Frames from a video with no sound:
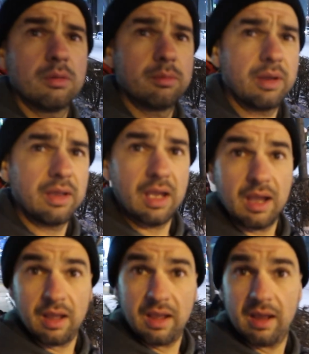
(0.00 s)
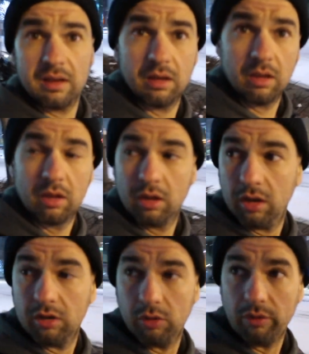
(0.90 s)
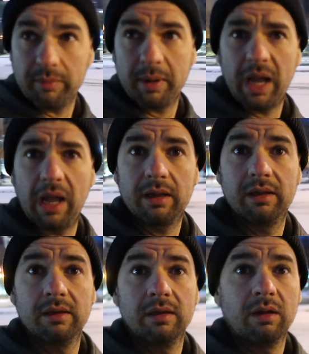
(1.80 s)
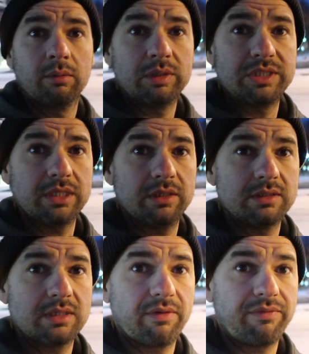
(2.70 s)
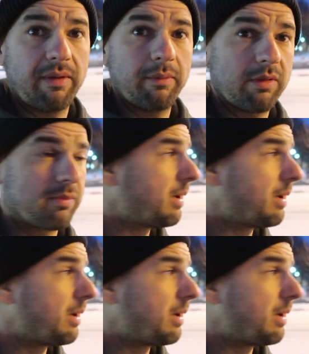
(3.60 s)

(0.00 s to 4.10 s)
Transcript: We are at Odori Park, which is a famous